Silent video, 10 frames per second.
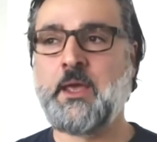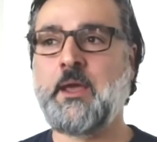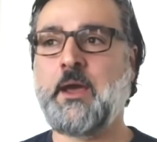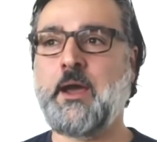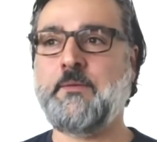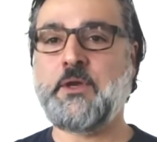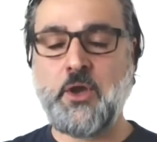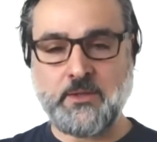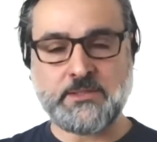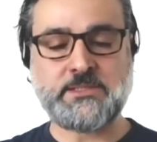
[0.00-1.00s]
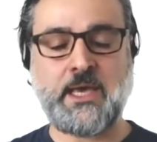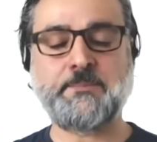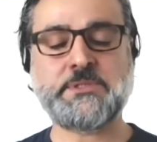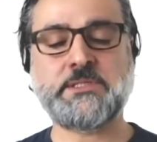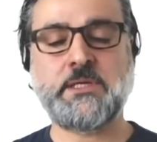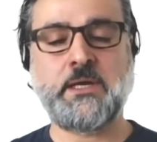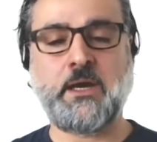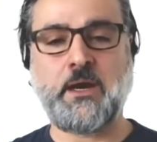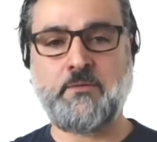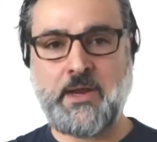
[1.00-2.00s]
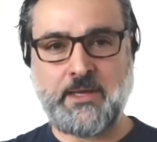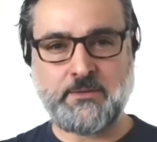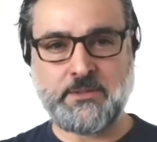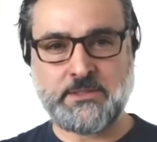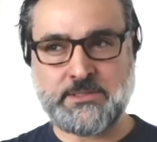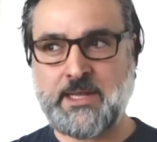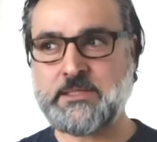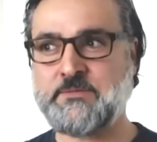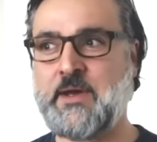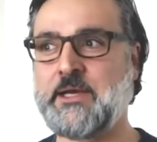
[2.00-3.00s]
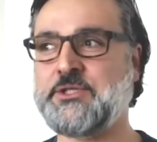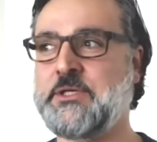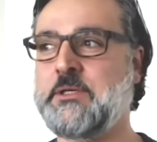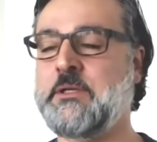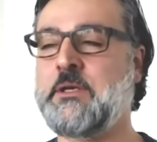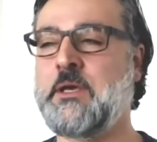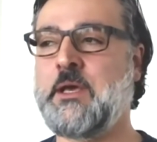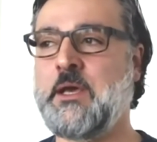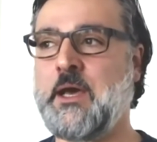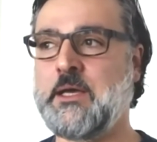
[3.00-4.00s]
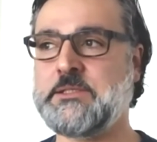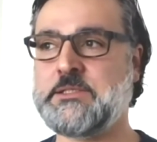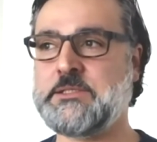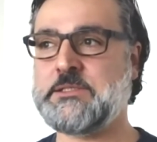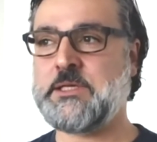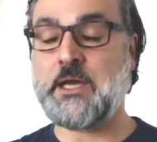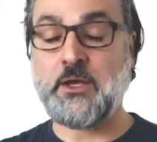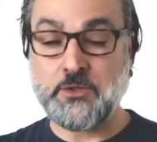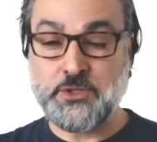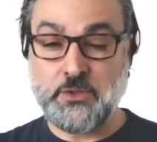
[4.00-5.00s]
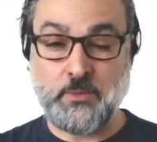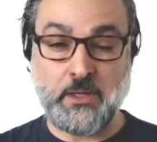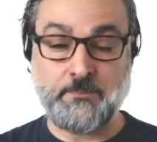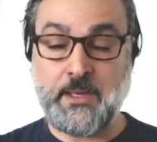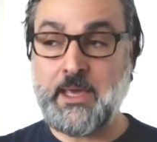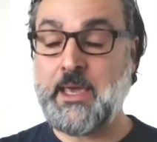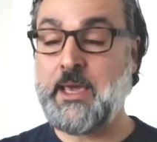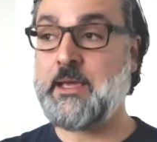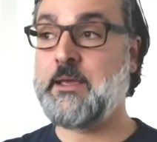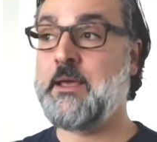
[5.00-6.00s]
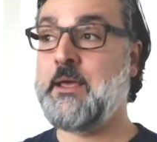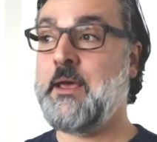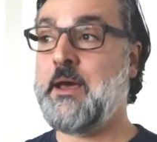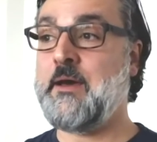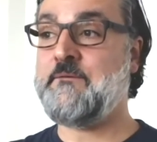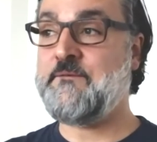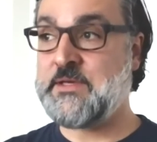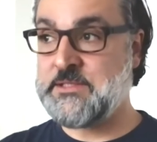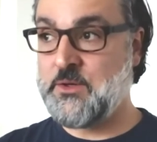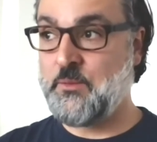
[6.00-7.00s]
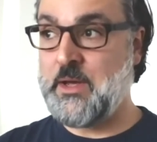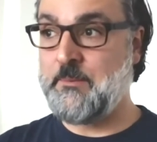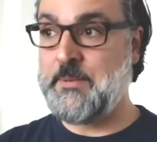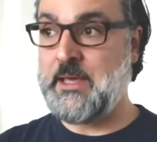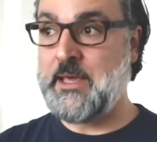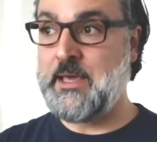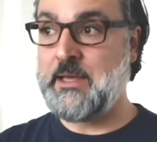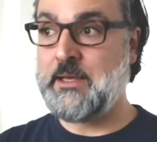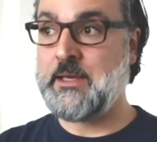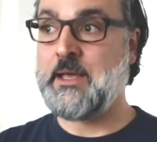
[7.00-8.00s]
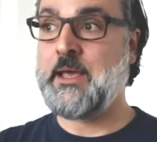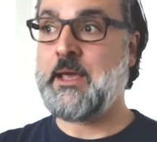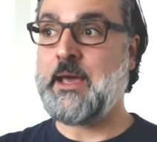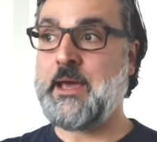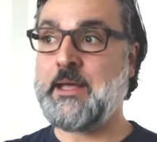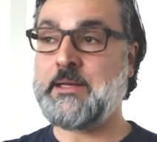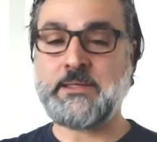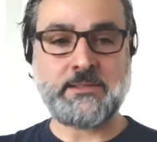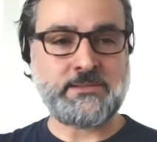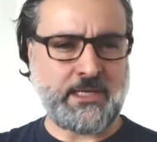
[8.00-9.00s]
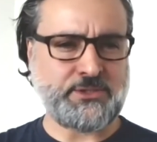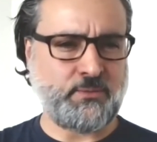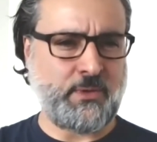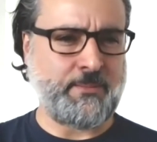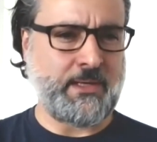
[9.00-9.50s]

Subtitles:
The concepts are around satisfaction, psychological well-being, physical well-being, and sexual well-being.